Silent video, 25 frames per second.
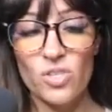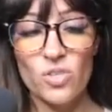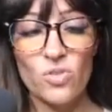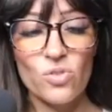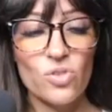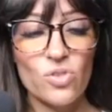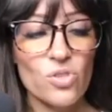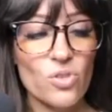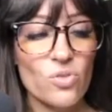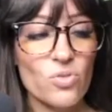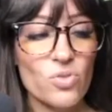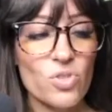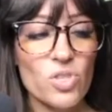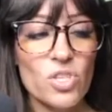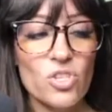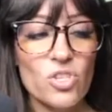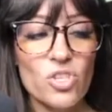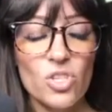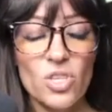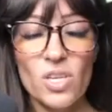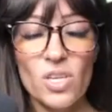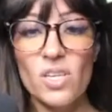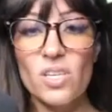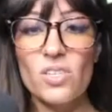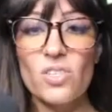There's no such
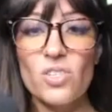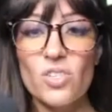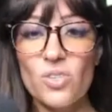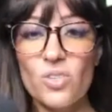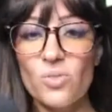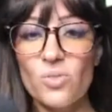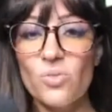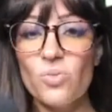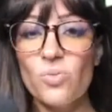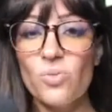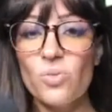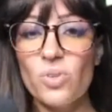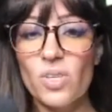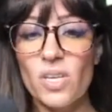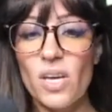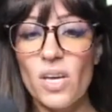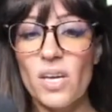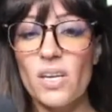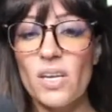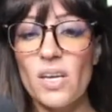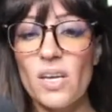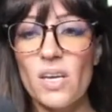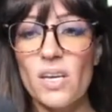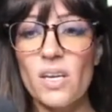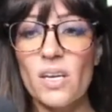thing as you
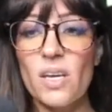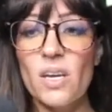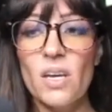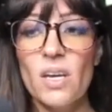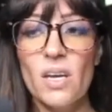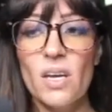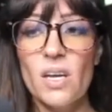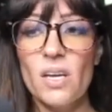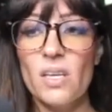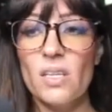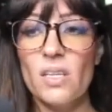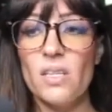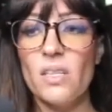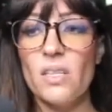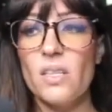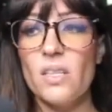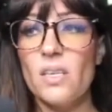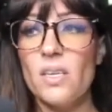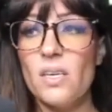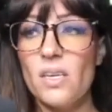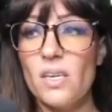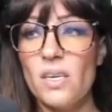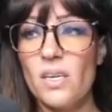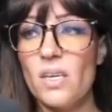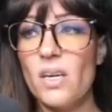getting
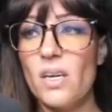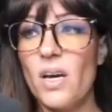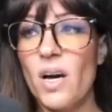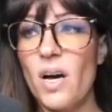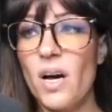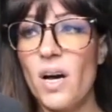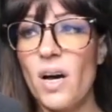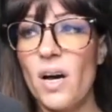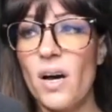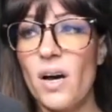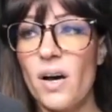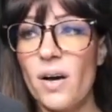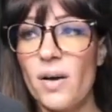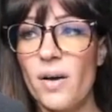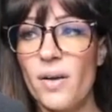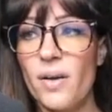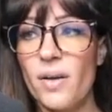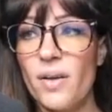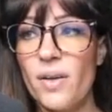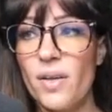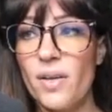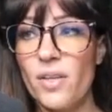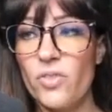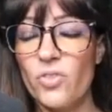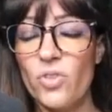the uh
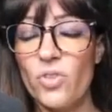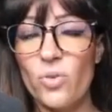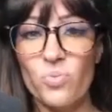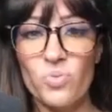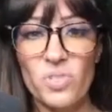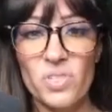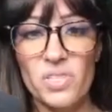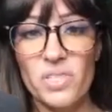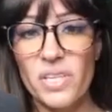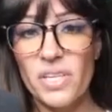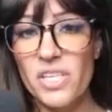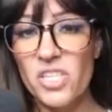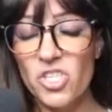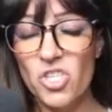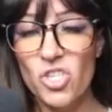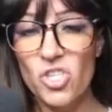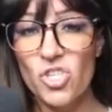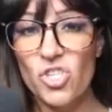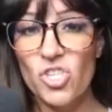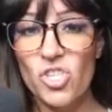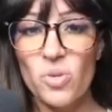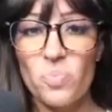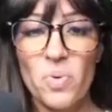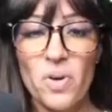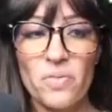the
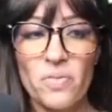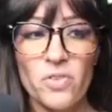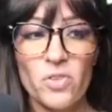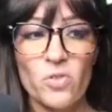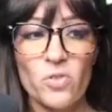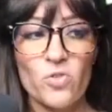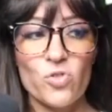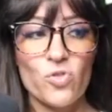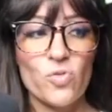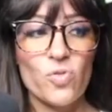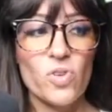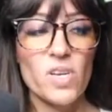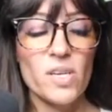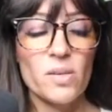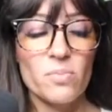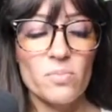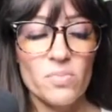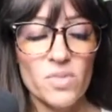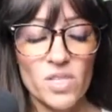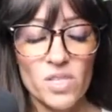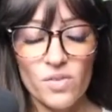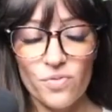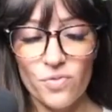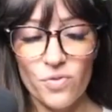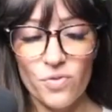relationship of your
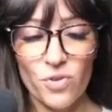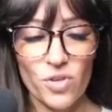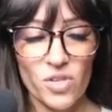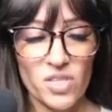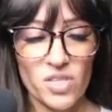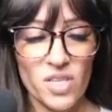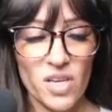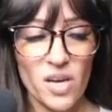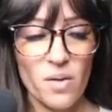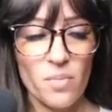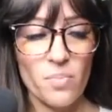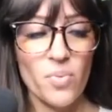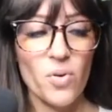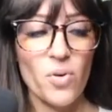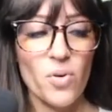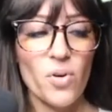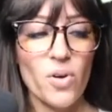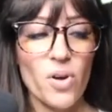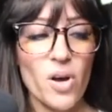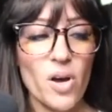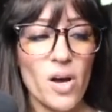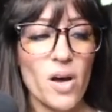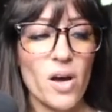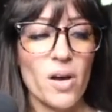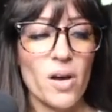dreams, for
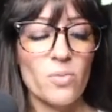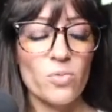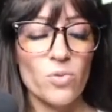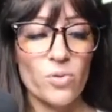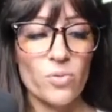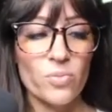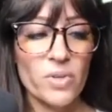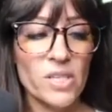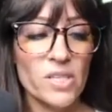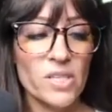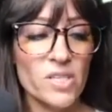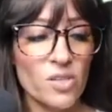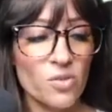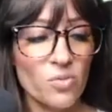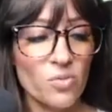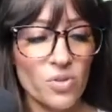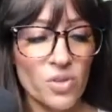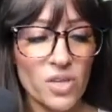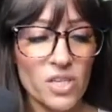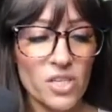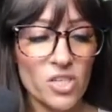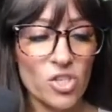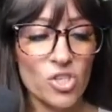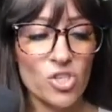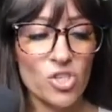example, uh, romantic
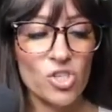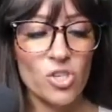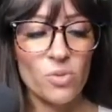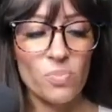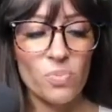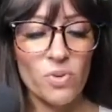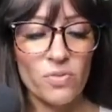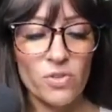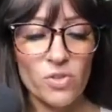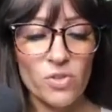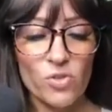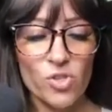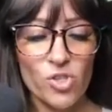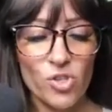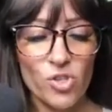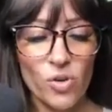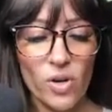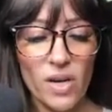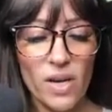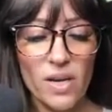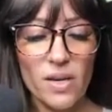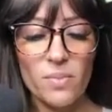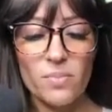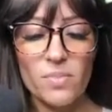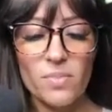relationship of your
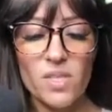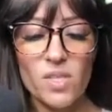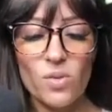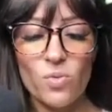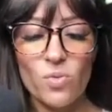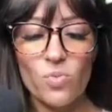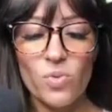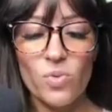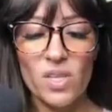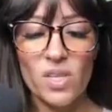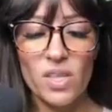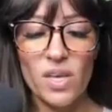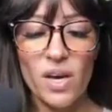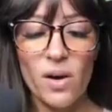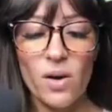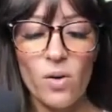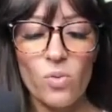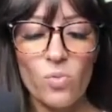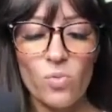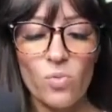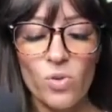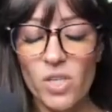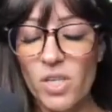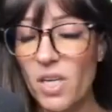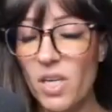dreams
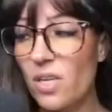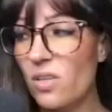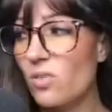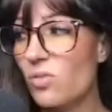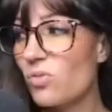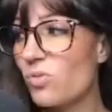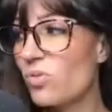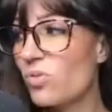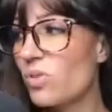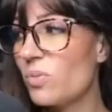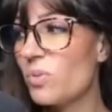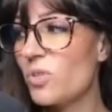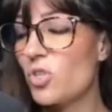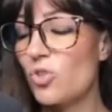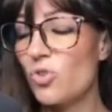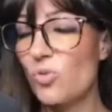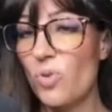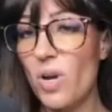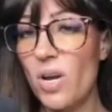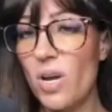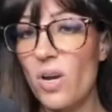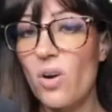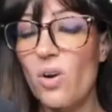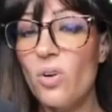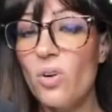without working through the
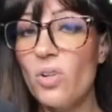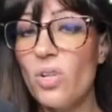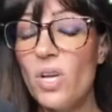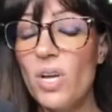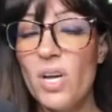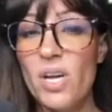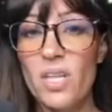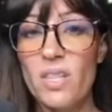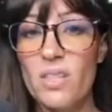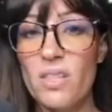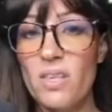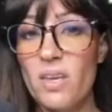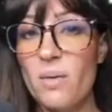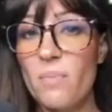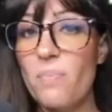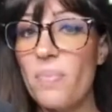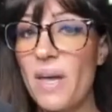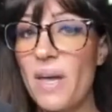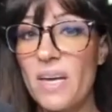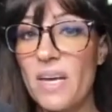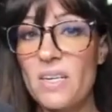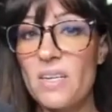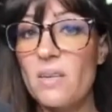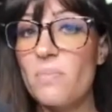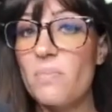betrayal, the
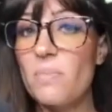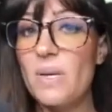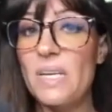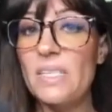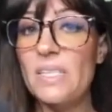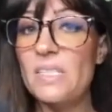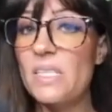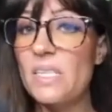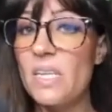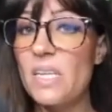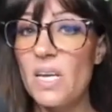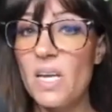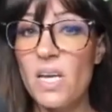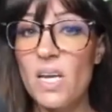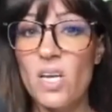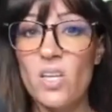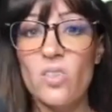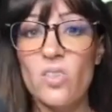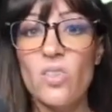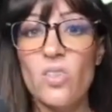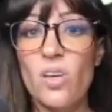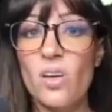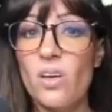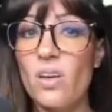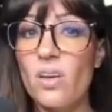abandonment,
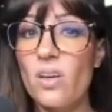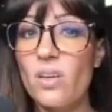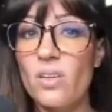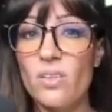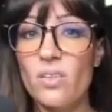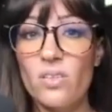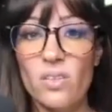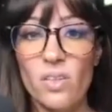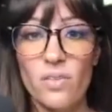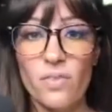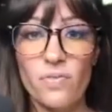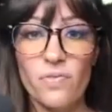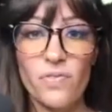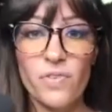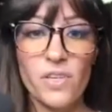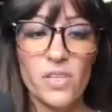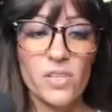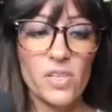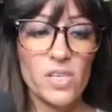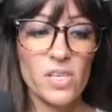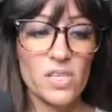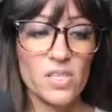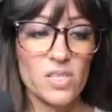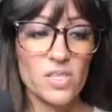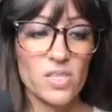the the
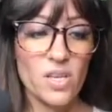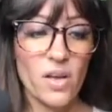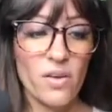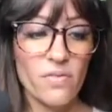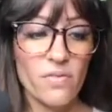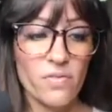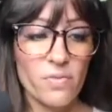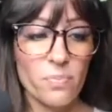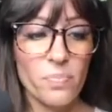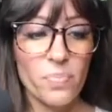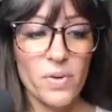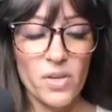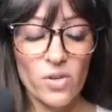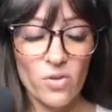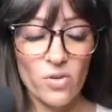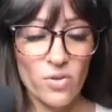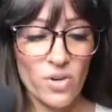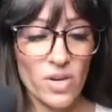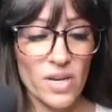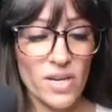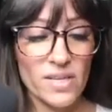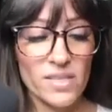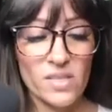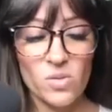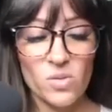feelings of
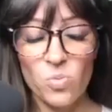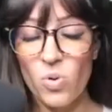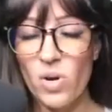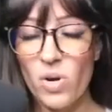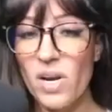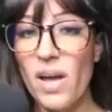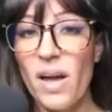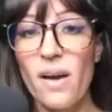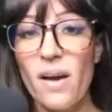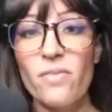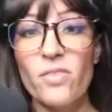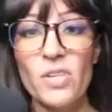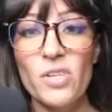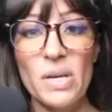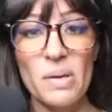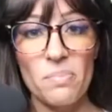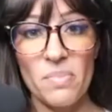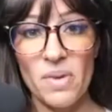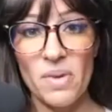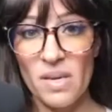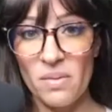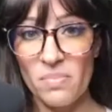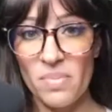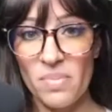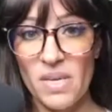bitterness, whatever it
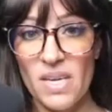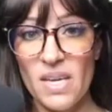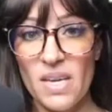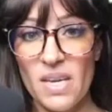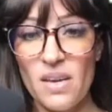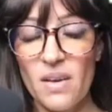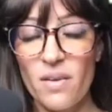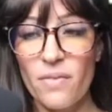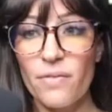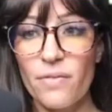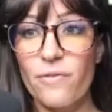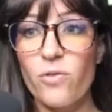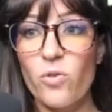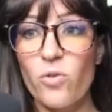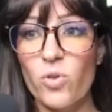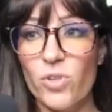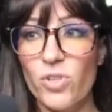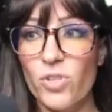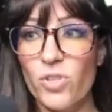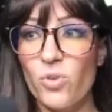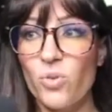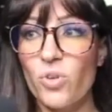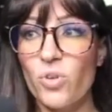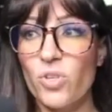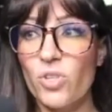may be for
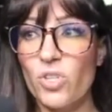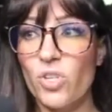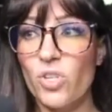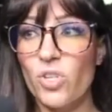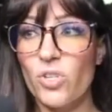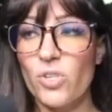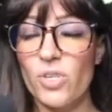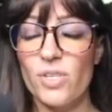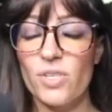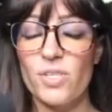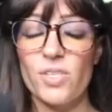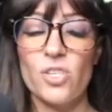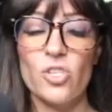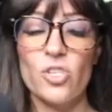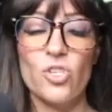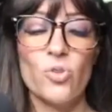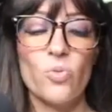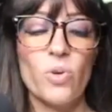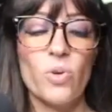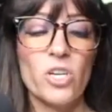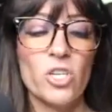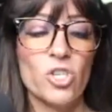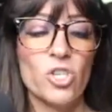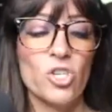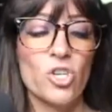your current
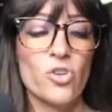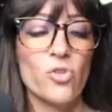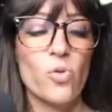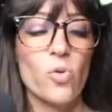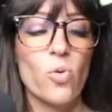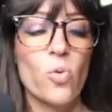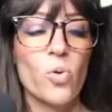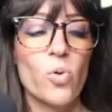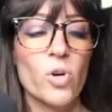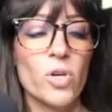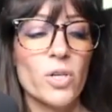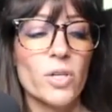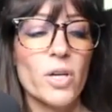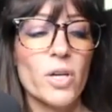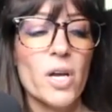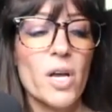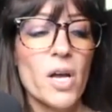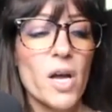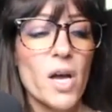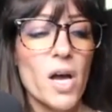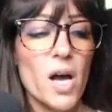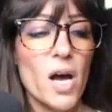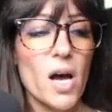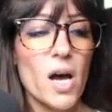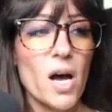situation or
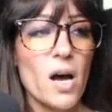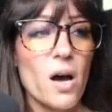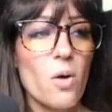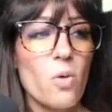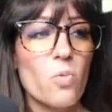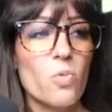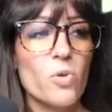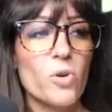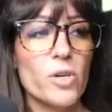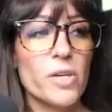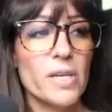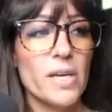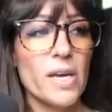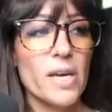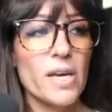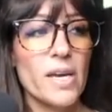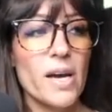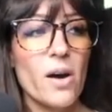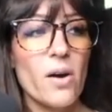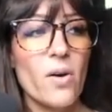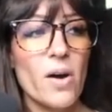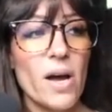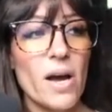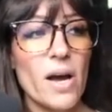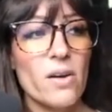uh, working
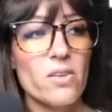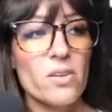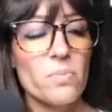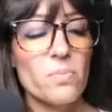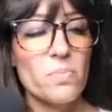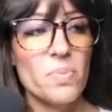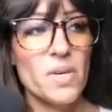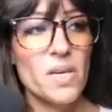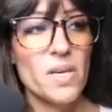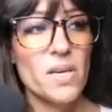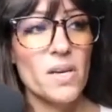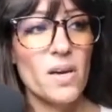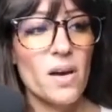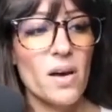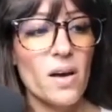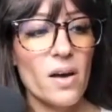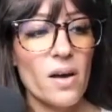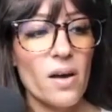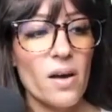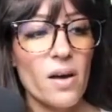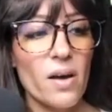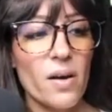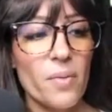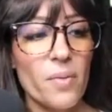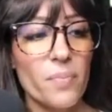out how to be a,
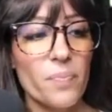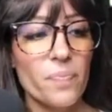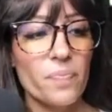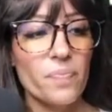uh,